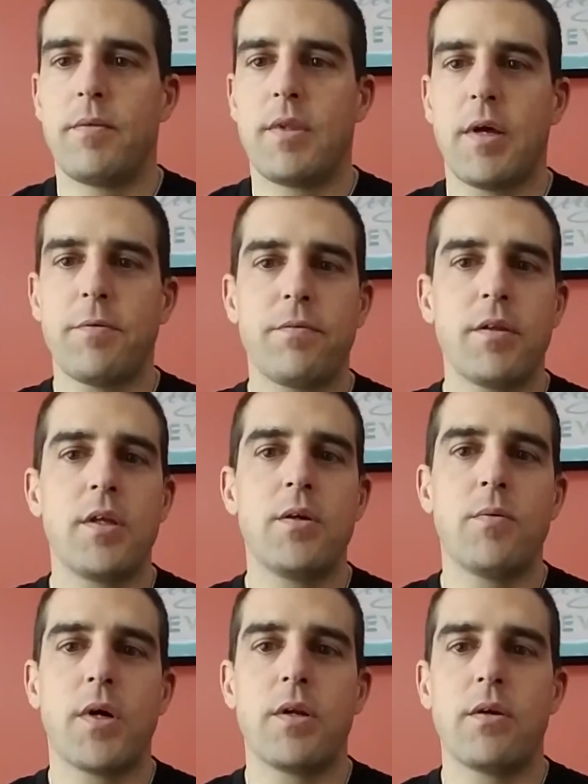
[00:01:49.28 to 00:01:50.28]
definitely you
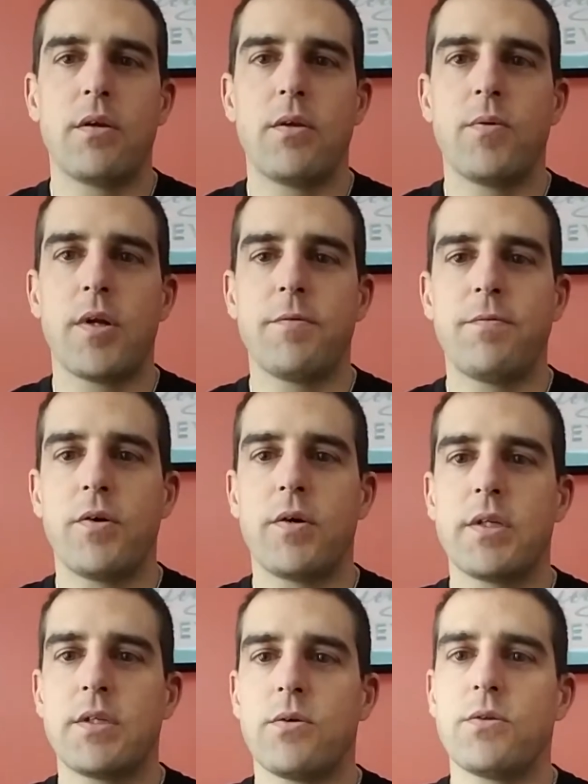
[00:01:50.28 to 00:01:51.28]
want to
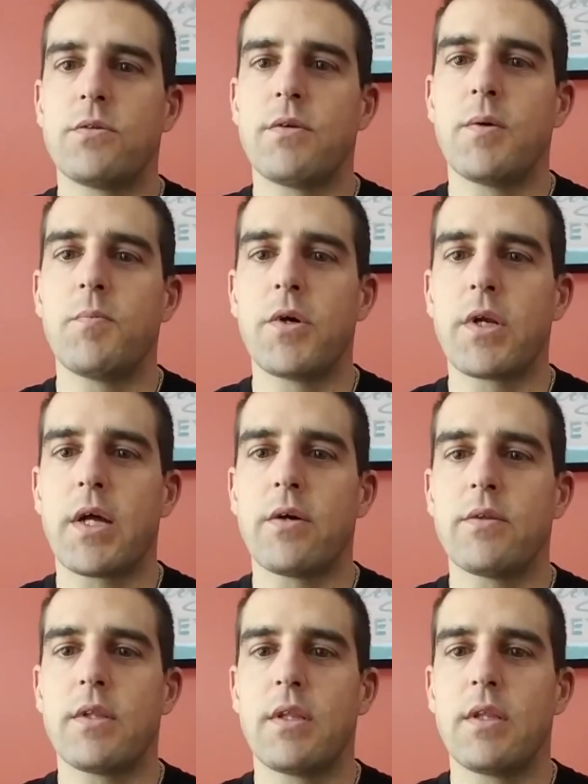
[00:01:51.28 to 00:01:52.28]
focus those around
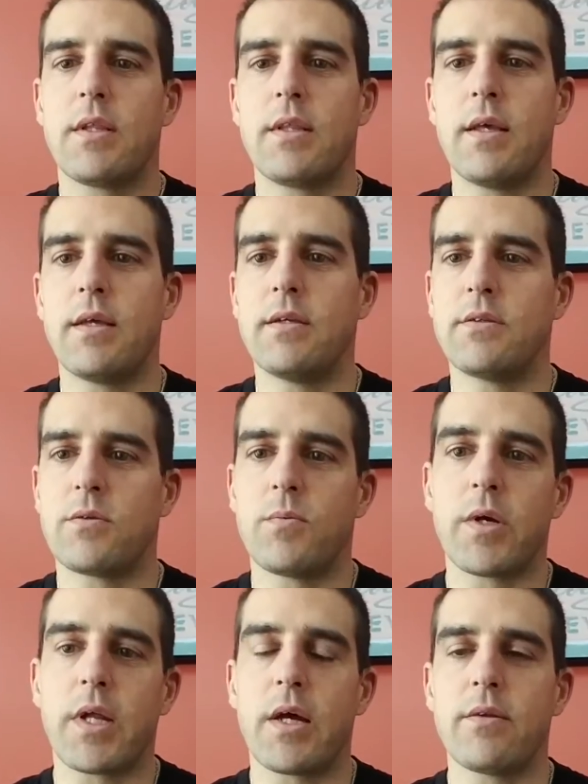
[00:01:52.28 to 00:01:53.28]
workout days or
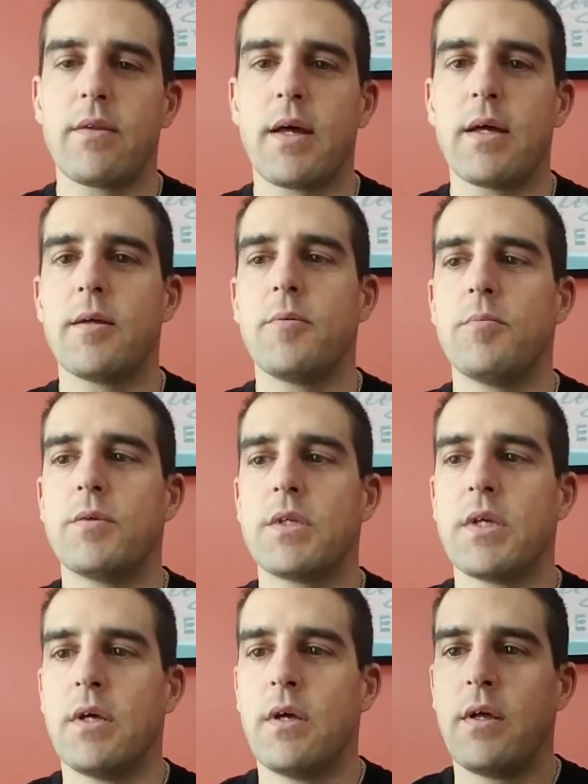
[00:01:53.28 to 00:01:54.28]
workout times
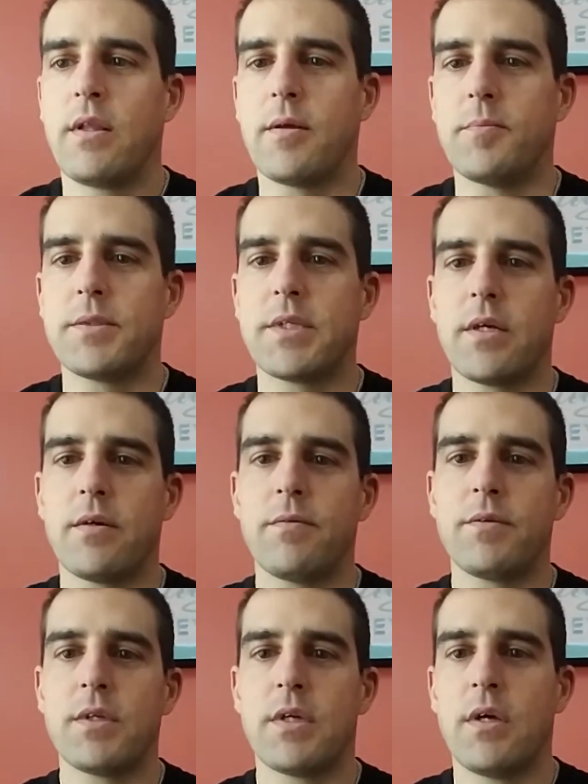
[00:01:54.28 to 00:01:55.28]

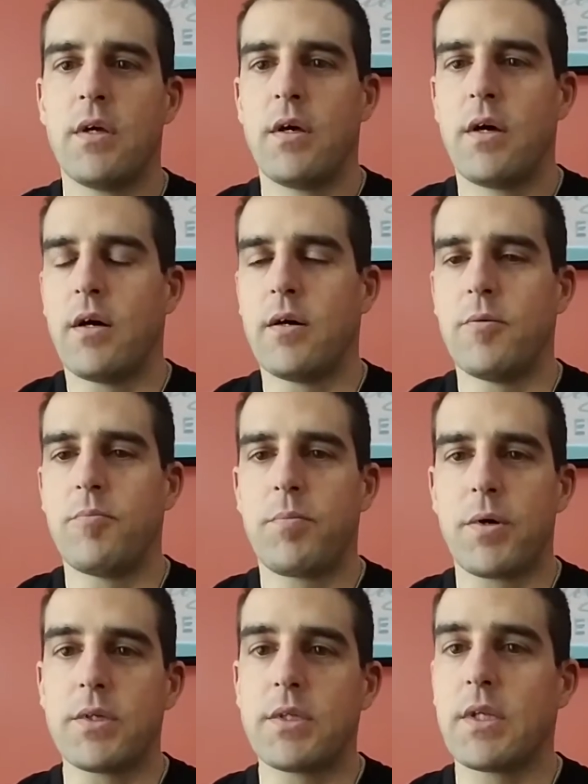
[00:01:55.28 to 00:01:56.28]
themselves.
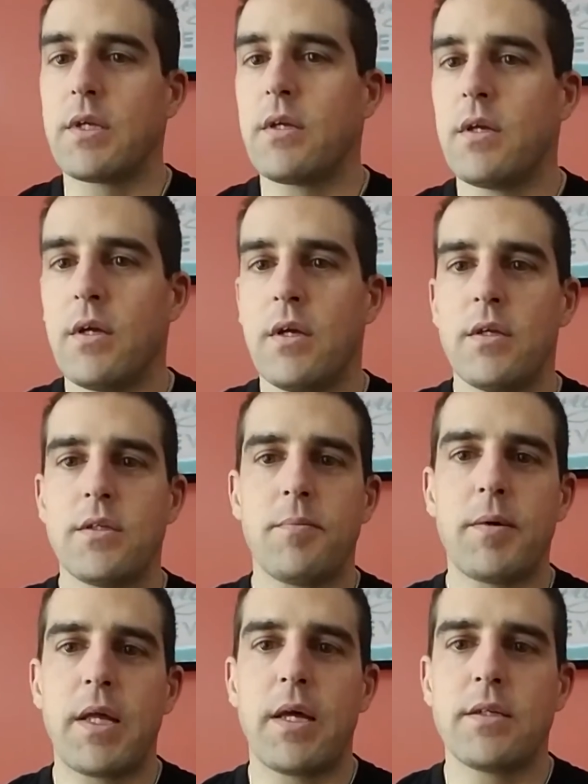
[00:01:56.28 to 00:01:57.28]
Personally,
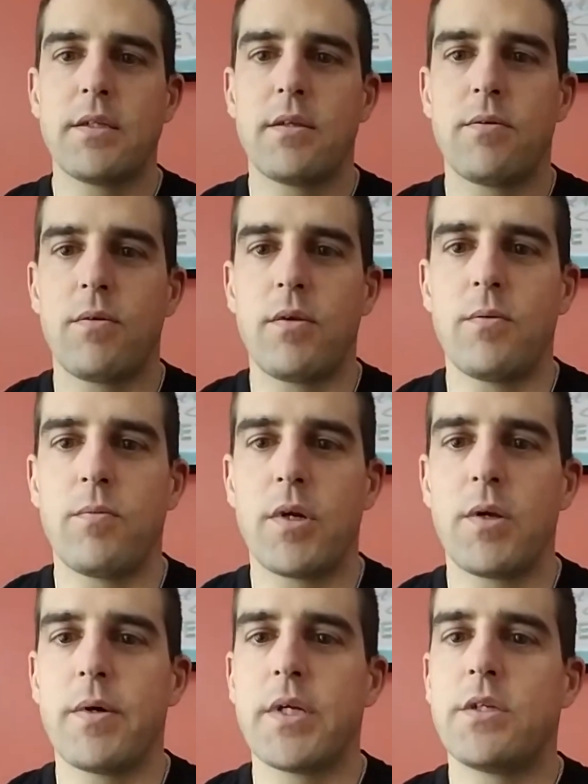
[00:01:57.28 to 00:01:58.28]
somebody asked, what
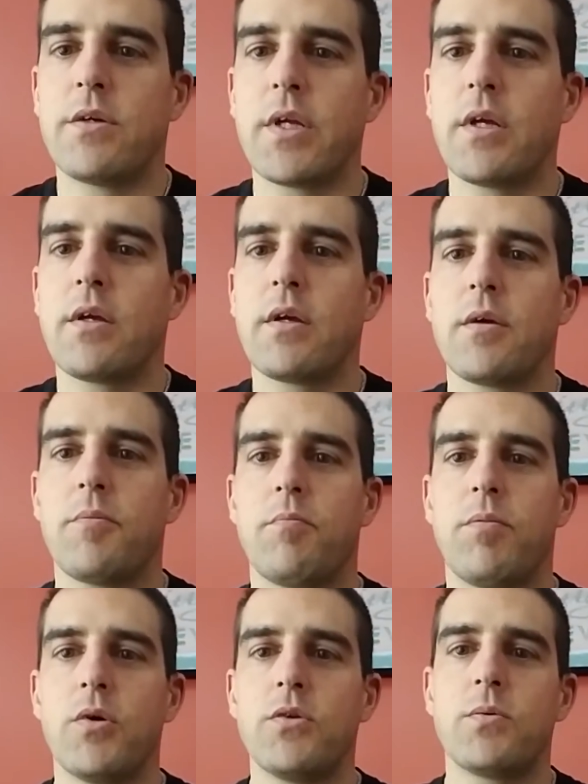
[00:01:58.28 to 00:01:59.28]
do I drink
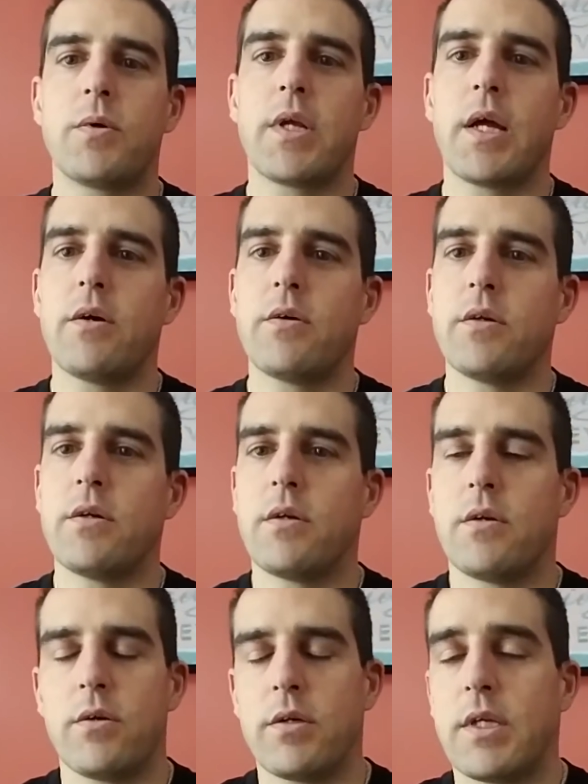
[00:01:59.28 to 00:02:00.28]
post-workout
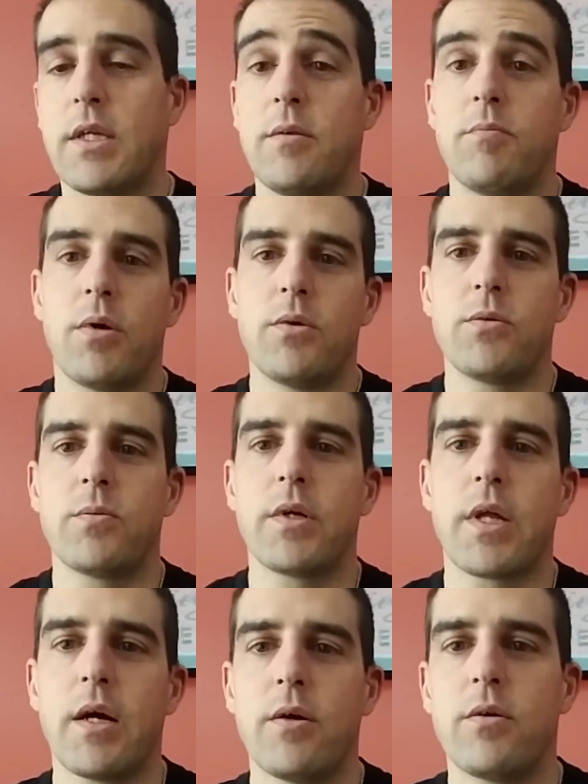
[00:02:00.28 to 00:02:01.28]
or eat
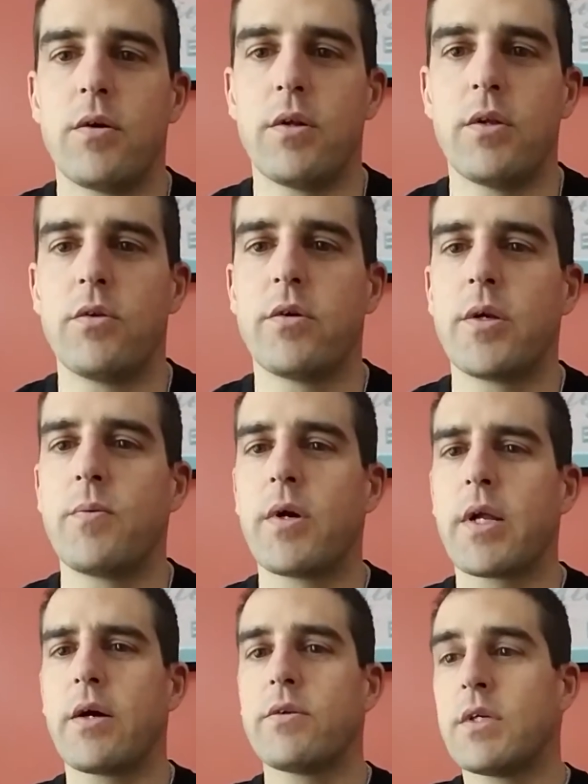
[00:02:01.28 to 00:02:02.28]
post-workout or during
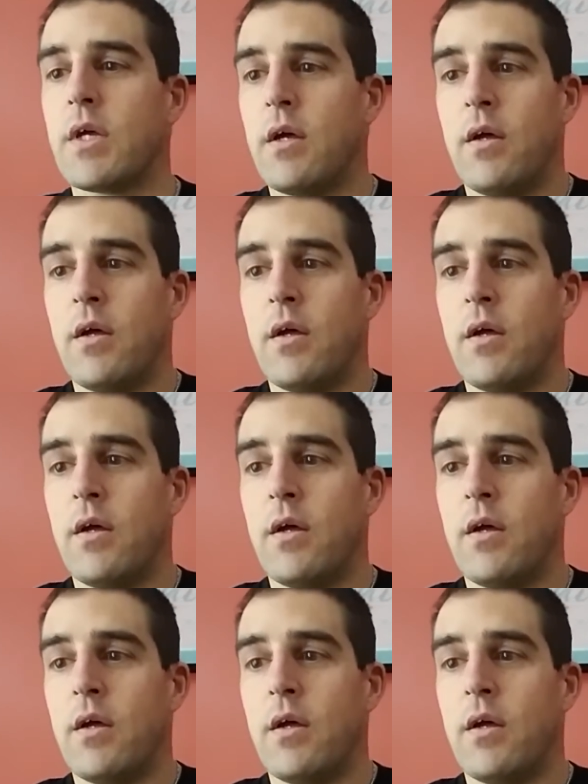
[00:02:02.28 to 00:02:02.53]
workouts?